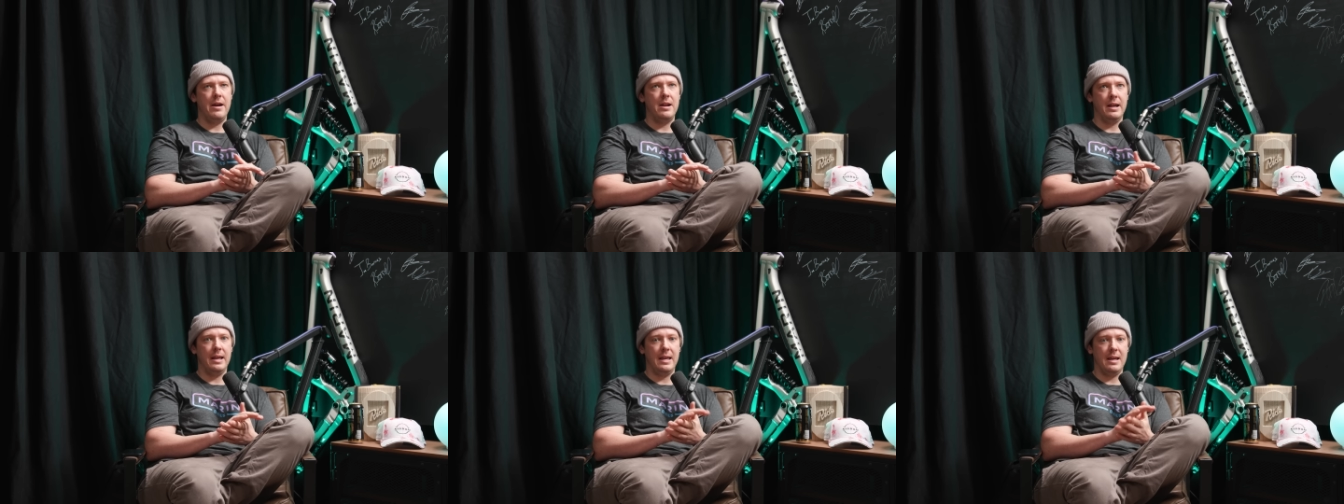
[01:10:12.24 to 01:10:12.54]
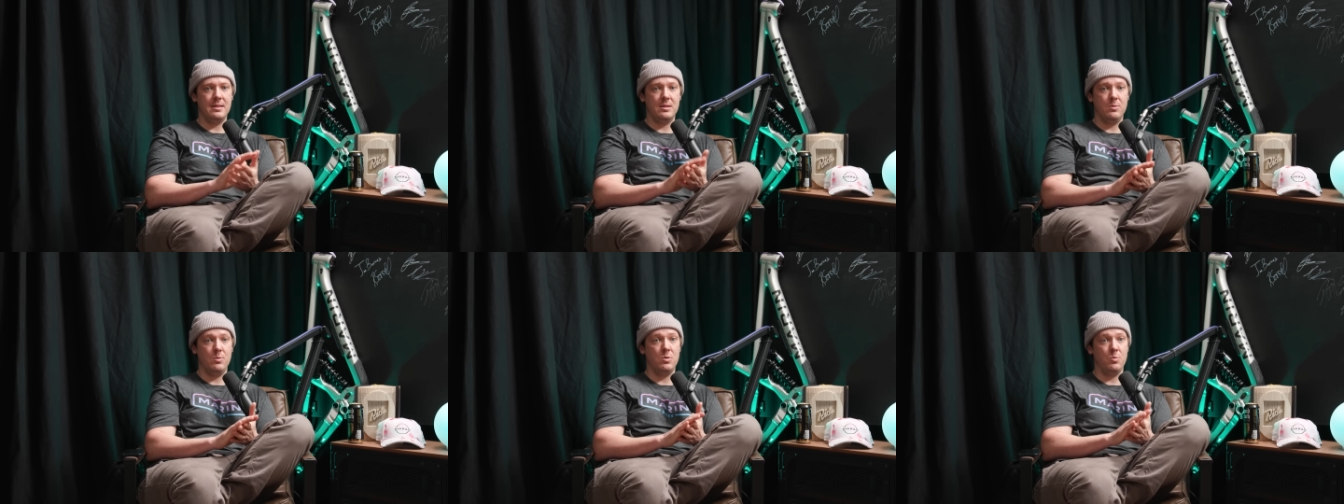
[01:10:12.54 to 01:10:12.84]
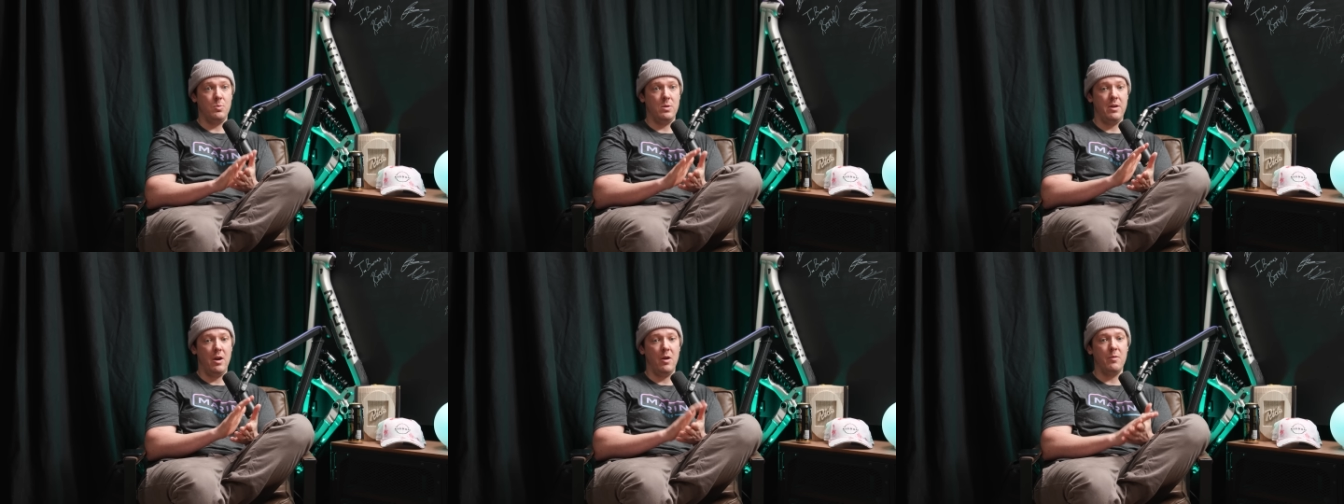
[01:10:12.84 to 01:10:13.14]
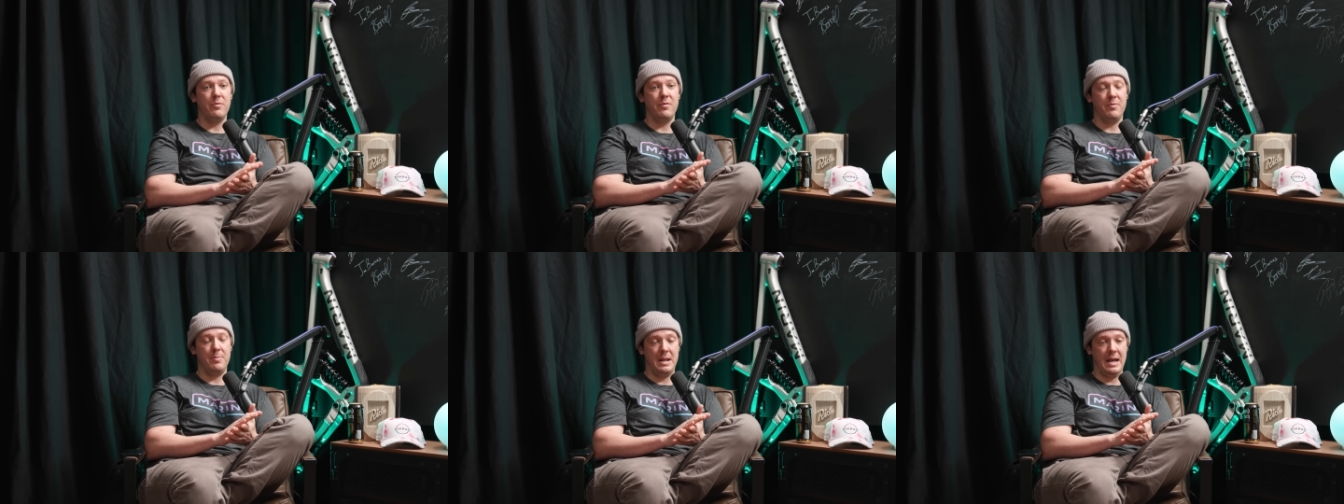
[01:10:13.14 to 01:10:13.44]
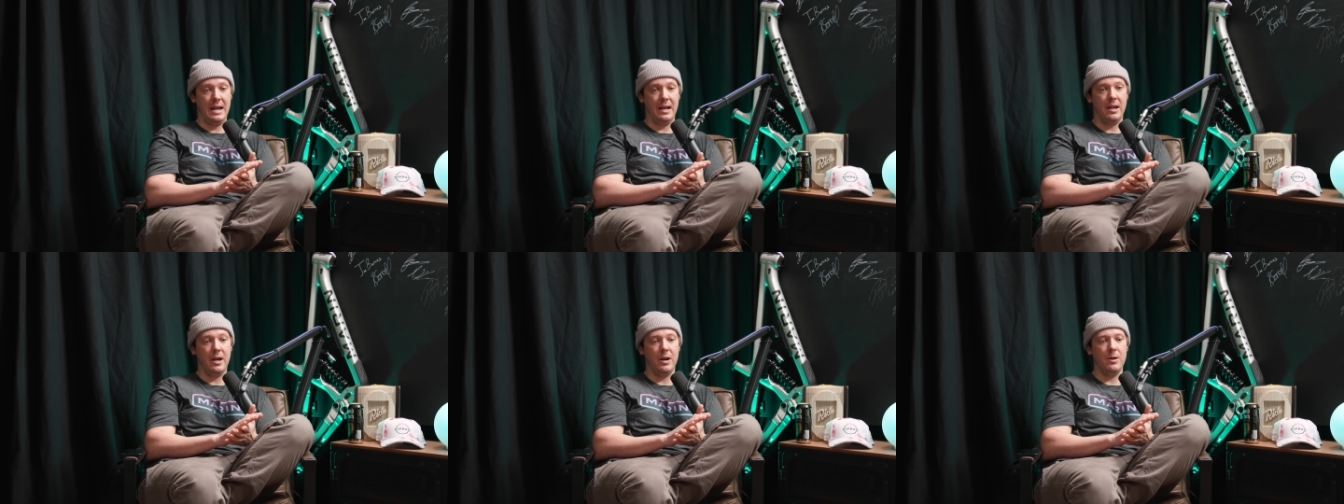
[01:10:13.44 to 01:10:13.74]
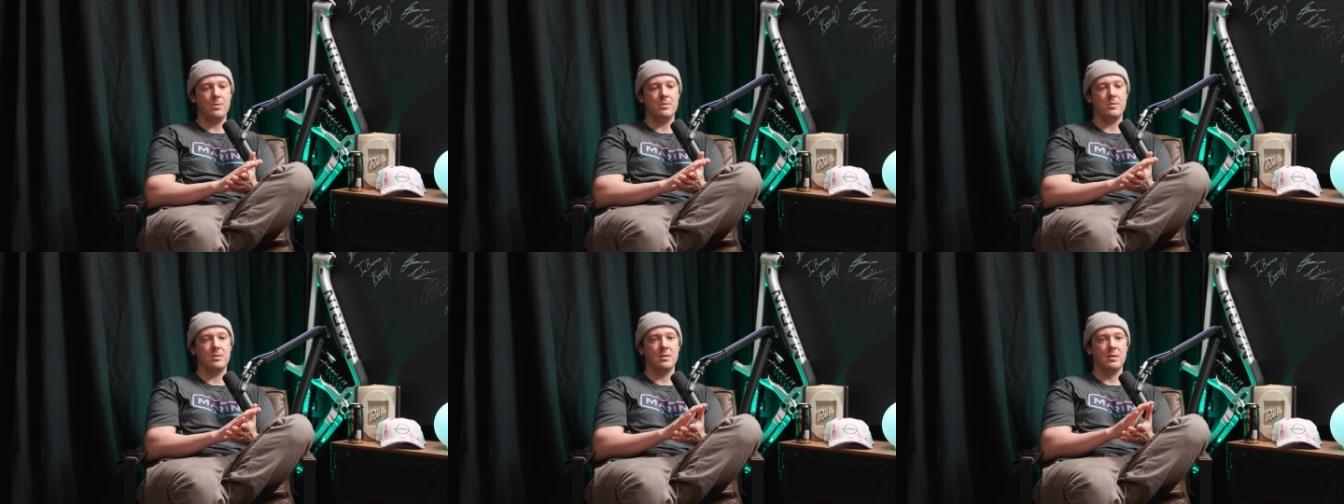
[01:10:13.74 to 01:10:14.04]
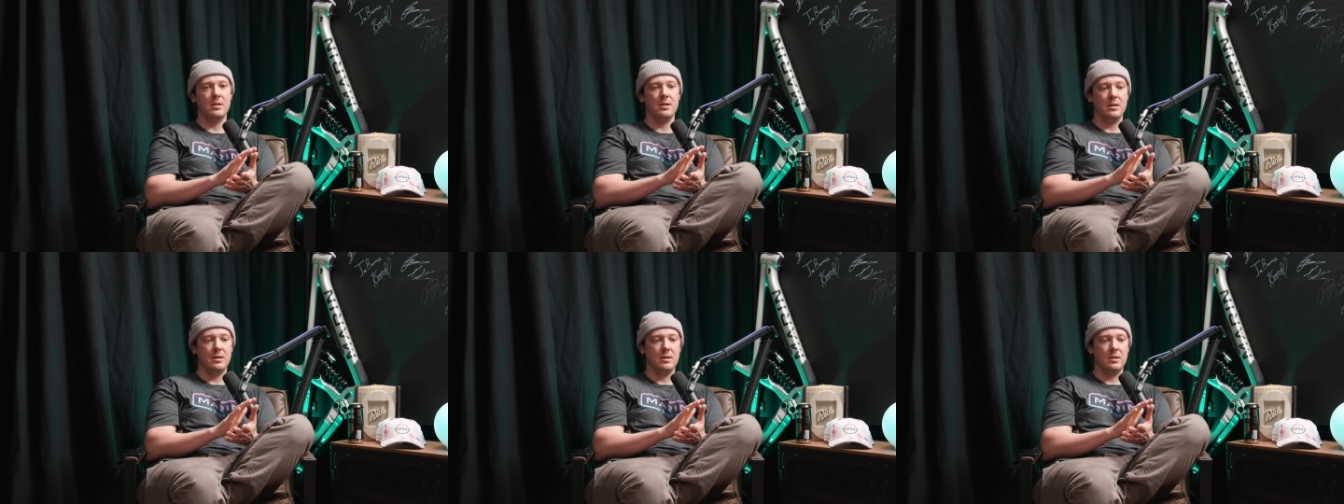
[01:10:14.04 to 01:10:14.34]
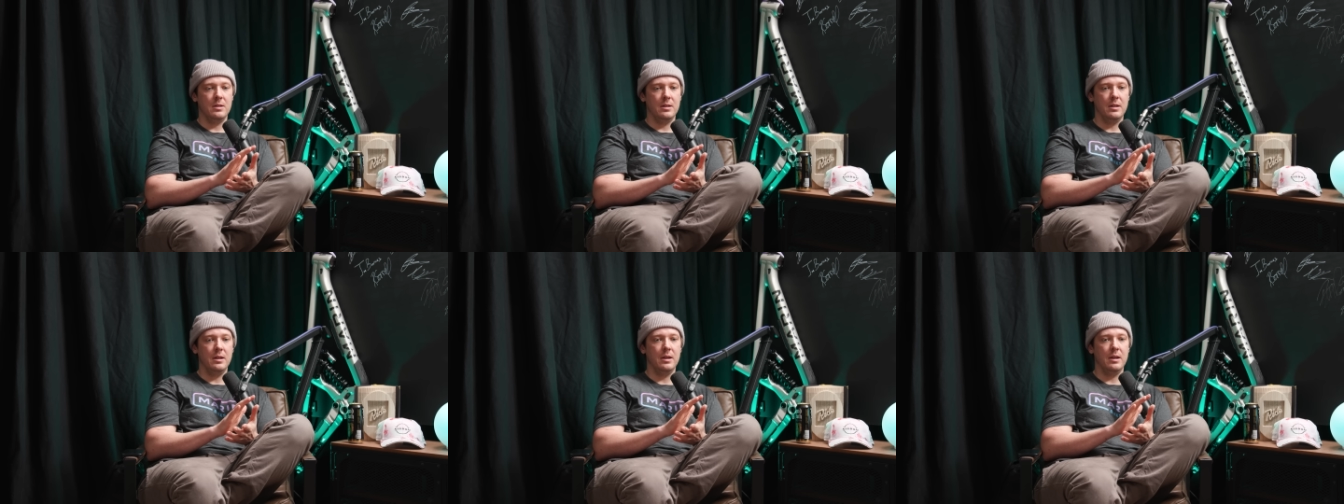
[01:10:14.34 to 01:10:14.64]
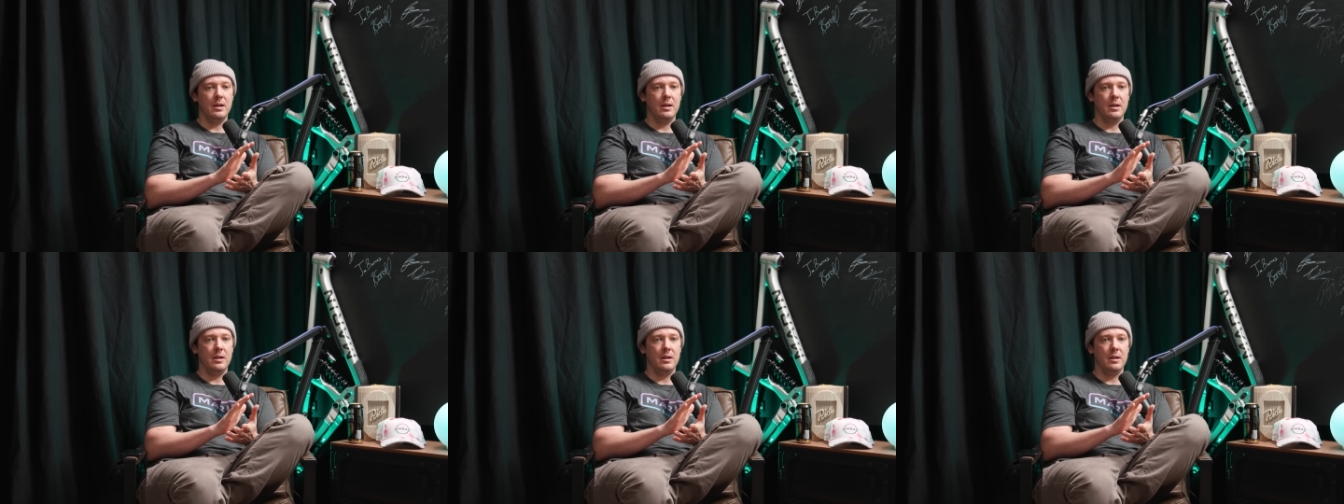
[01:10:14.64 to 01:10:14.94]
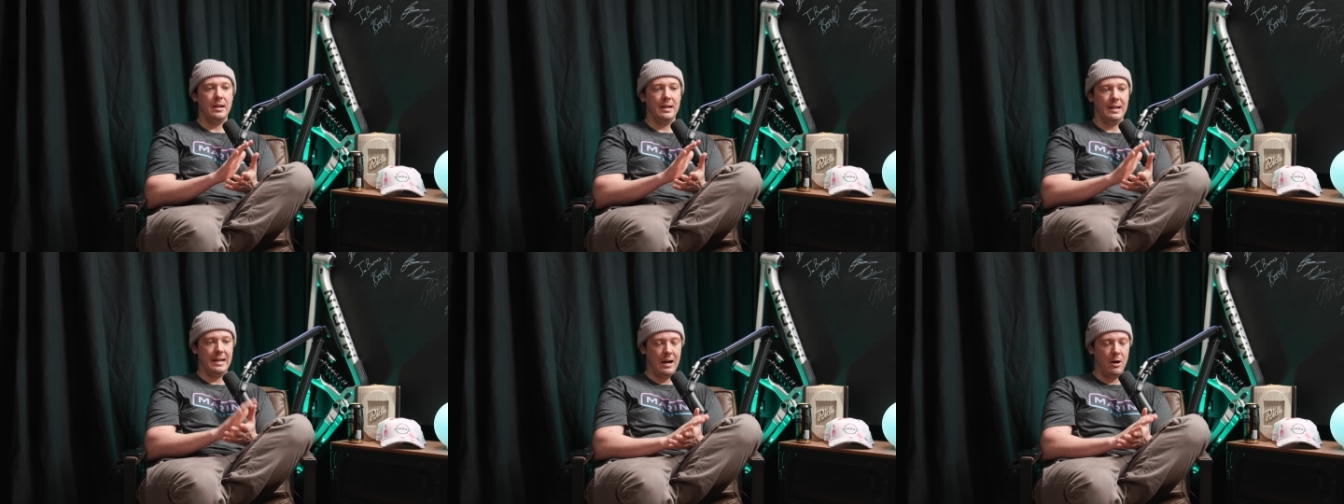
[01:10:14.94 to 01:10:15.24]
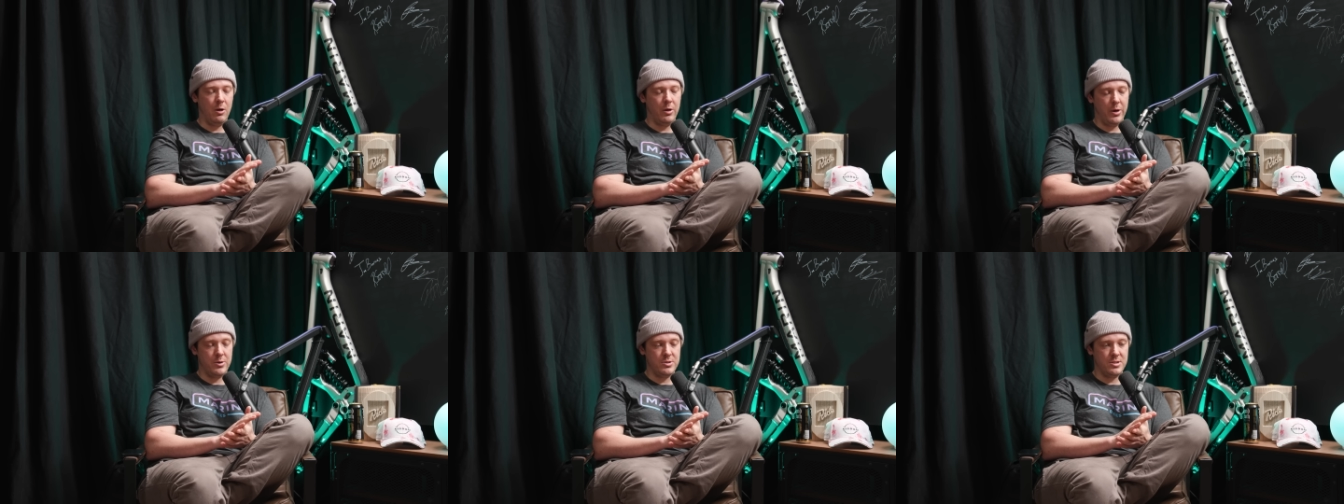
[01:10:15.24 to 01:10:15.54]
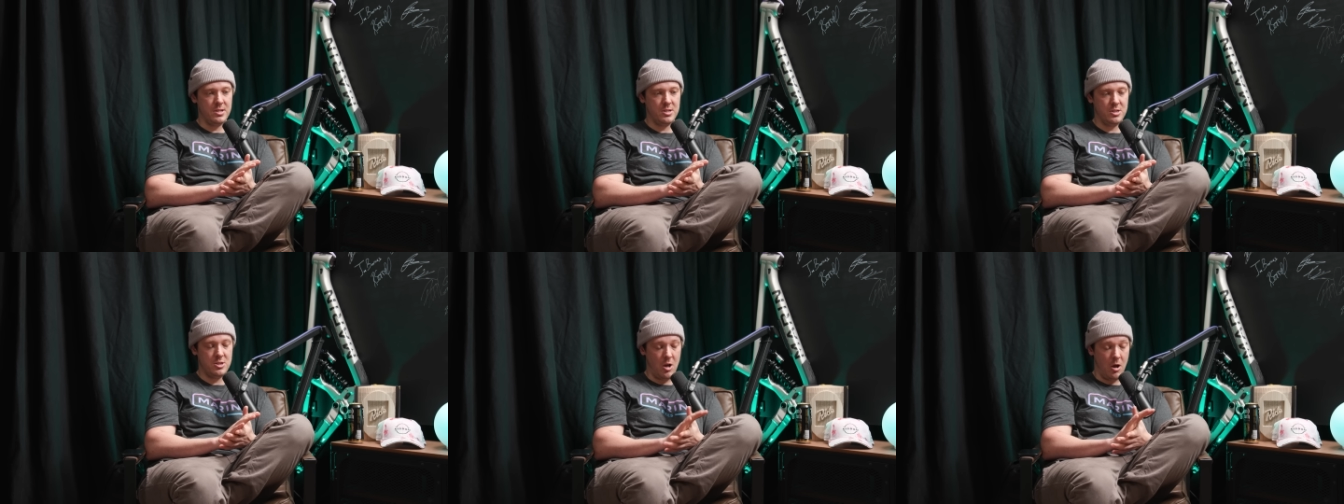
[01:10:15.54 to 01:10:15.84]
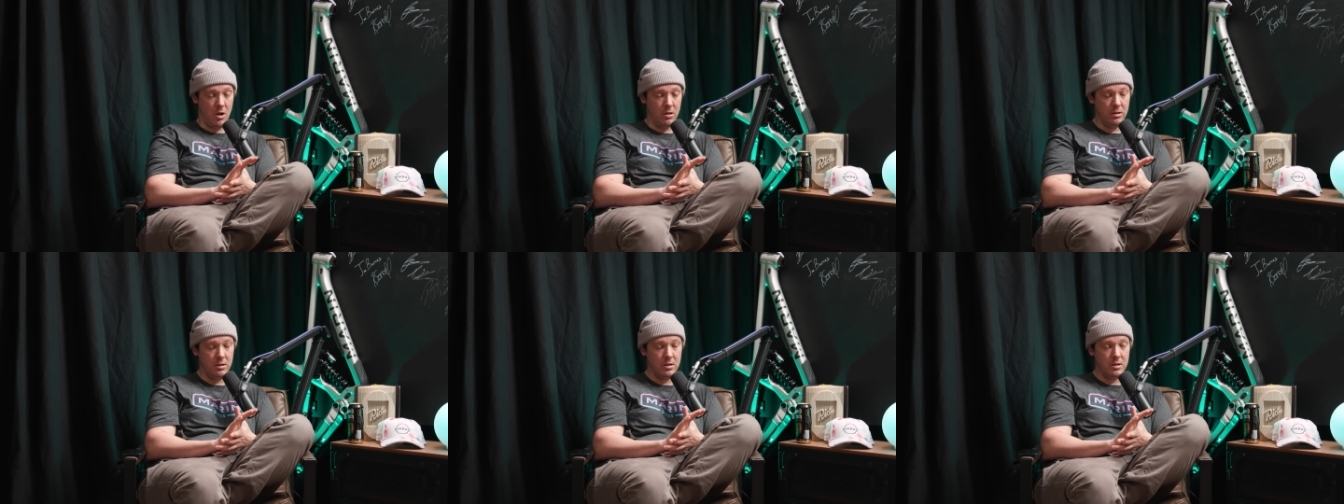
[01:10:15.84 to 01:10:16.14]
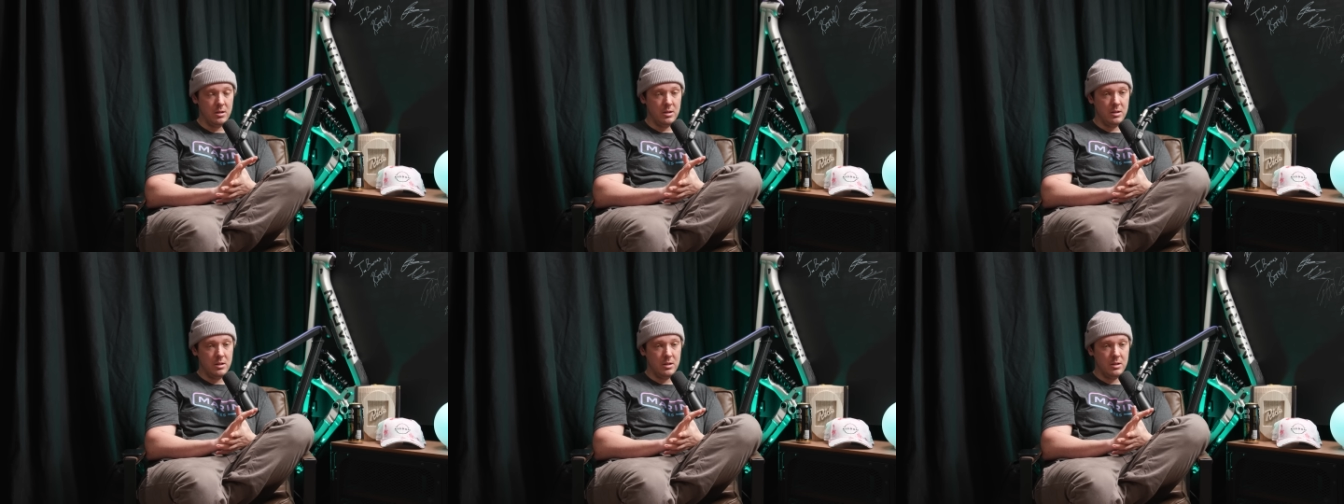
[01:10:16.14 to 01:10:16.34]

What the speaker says: and I guess he was with Hope for Podenco's and Galgo's the Sol.